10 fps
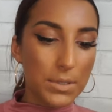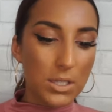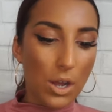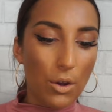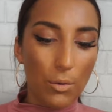
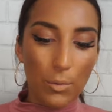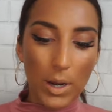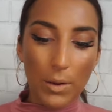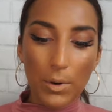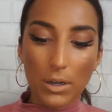So when
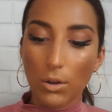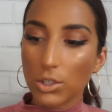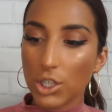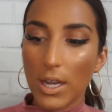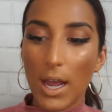I wear
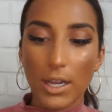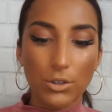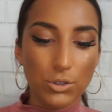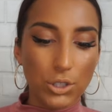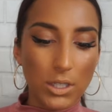Dolce, I
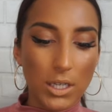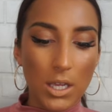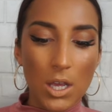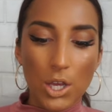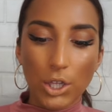usually